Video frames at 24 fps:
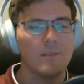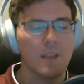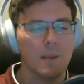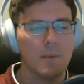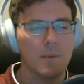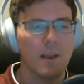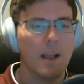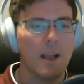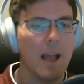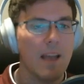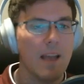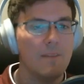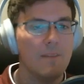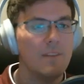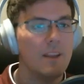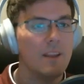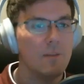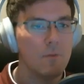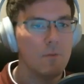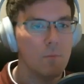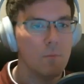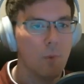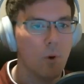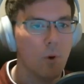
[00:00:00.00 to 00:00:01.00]
it back. I have
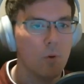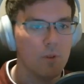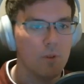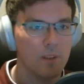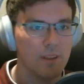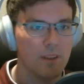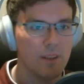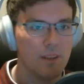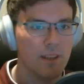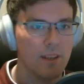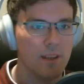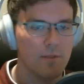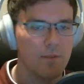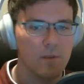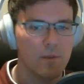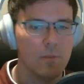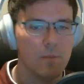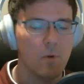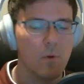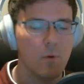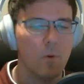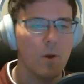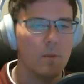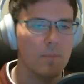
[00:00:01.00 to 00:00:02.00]
never molded a
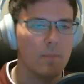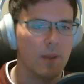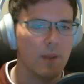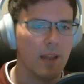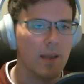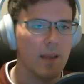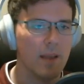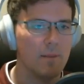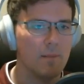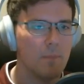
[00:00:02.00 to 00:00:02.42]
FEMA one, but